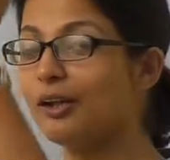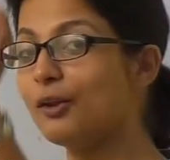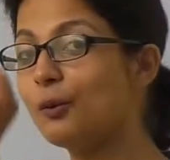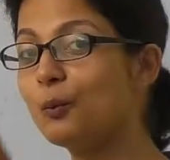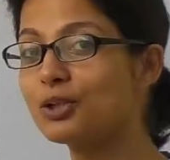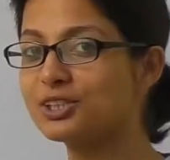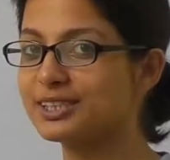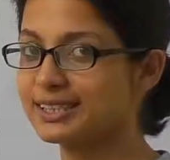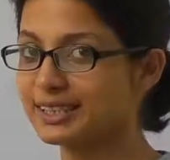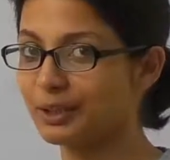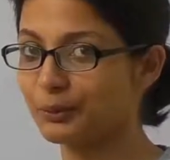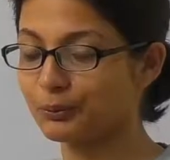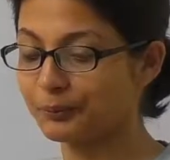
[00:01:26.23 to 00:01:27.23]
Now, what is a
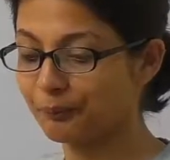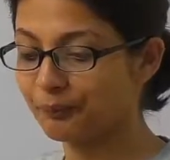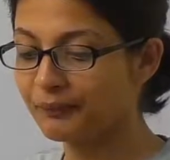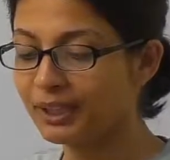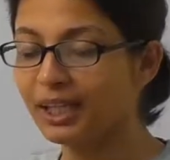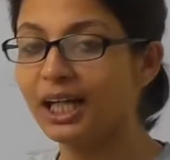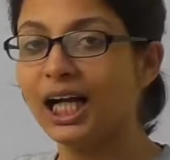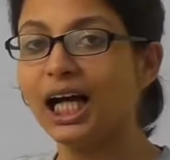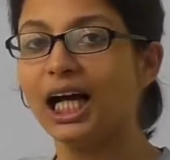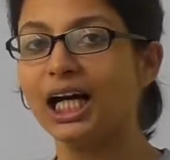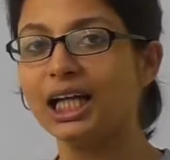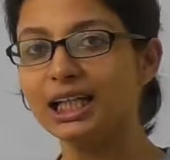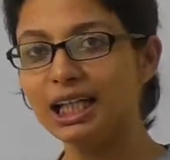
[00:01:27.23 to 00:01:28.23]
noun?
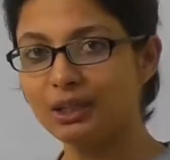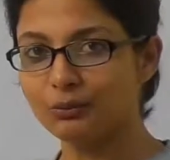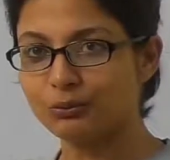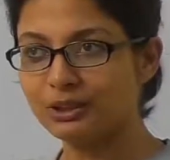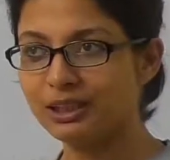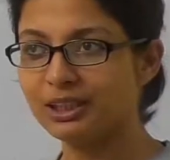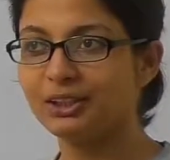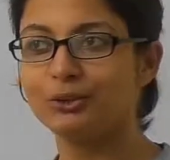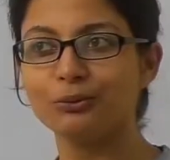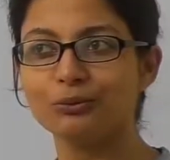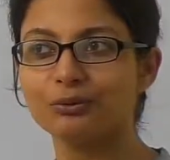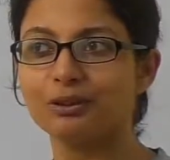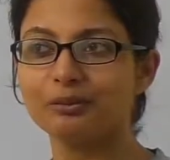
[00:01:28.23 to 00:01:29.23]
A noun,
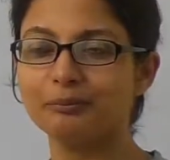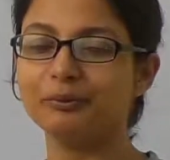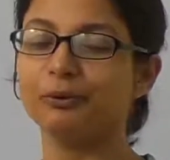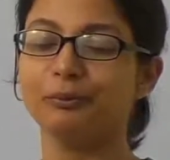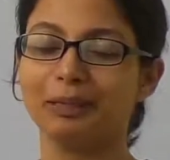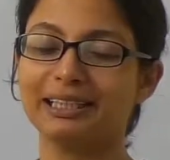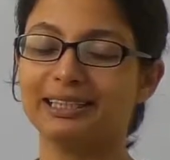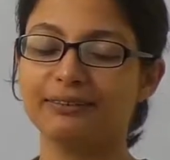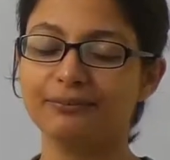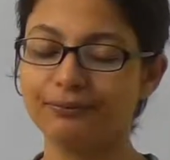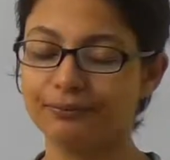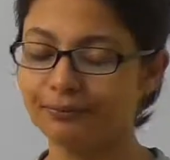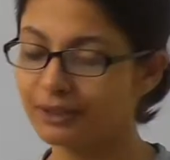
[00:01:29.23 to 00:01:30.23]
you might
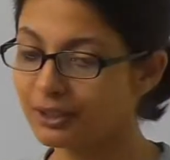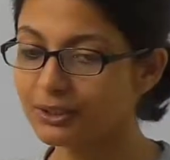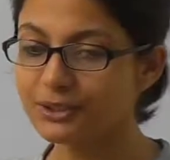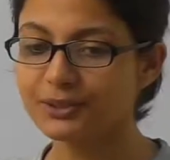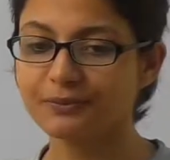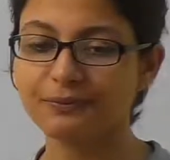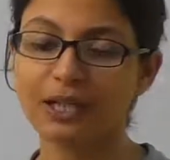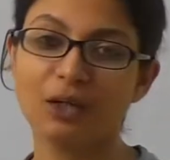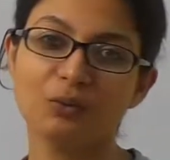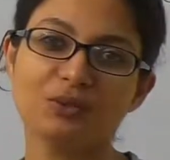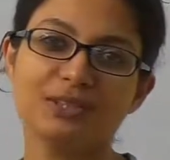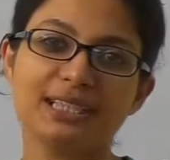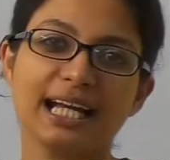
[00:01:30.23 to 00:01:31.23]
have learnt of
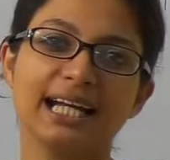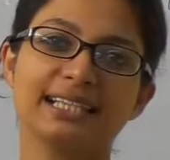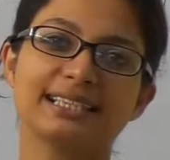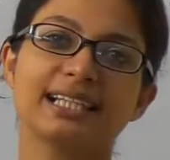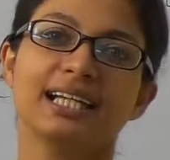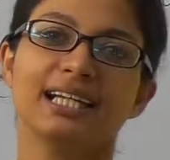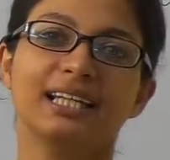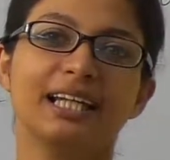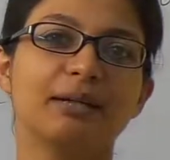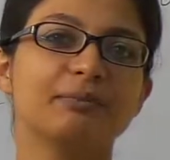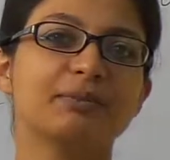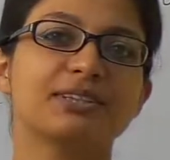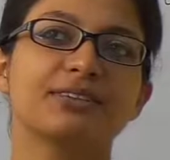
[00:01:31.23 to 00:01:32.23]
nouns as
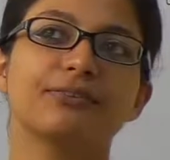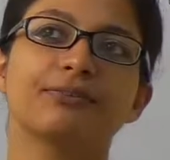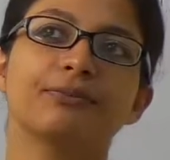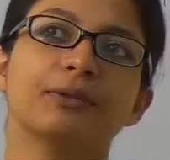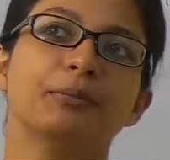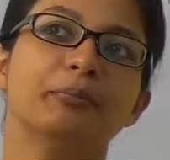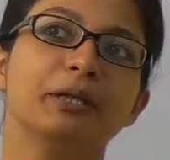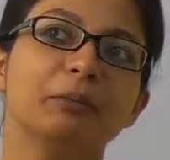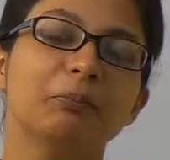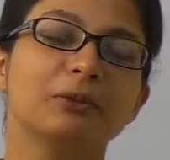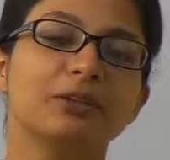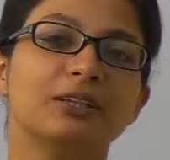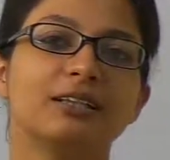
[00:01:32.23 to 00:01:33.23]
names of
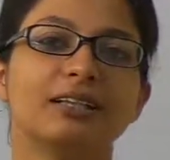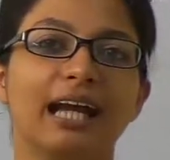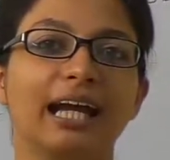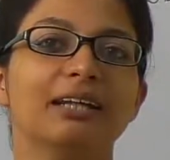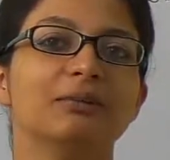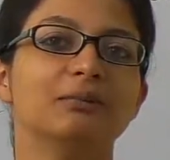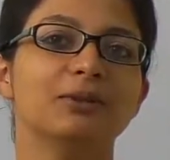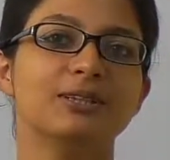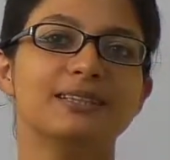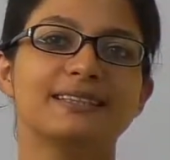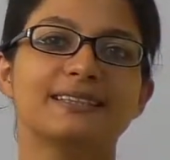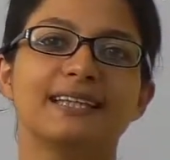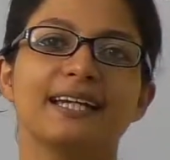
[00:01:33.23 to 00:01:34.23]
people,
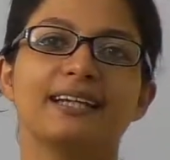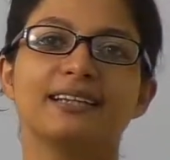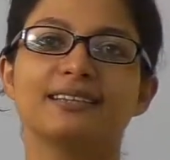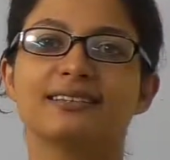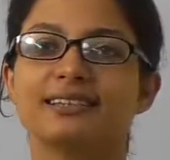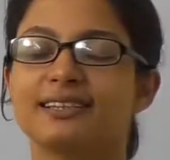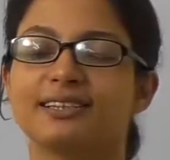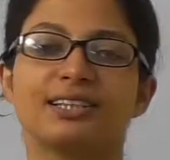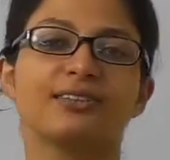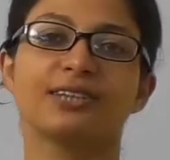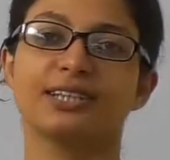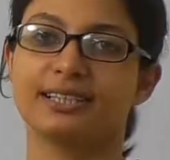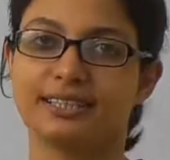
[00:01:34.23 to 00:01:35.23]
animals, things,
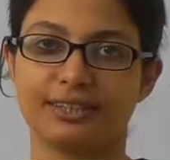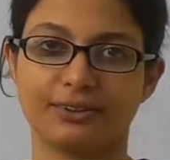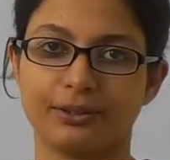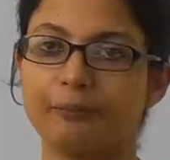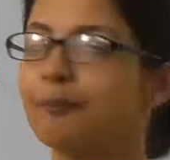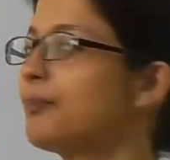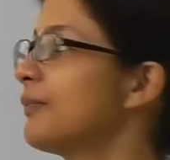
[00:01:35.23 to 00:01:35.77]
etc., etc.